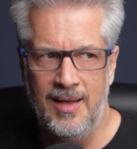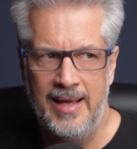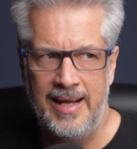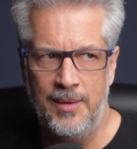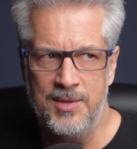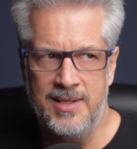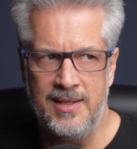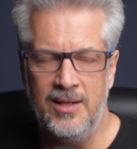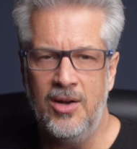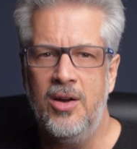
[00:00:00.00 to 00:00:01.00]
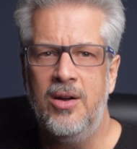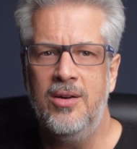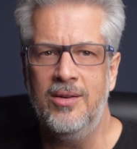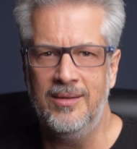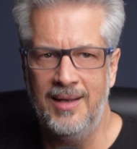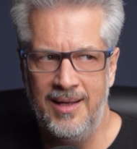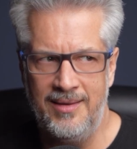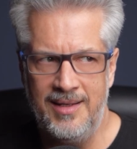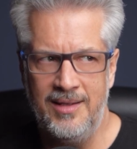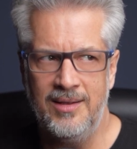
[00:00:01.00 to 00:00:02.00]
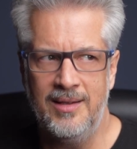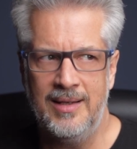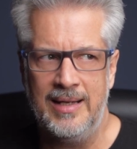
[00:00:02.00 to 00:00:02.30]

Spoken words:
And I was thinking, oh, I think